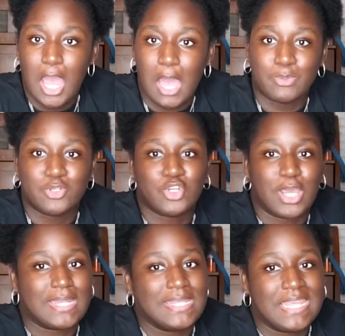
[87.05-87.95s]
I'm going to
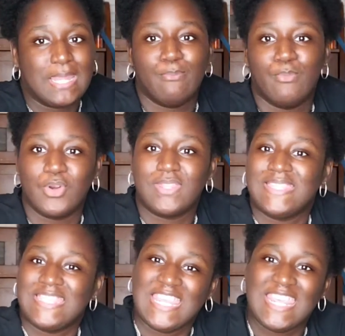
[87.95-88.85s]
try to get more than
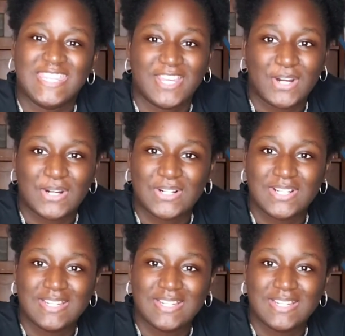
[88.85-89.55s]
10, y'all.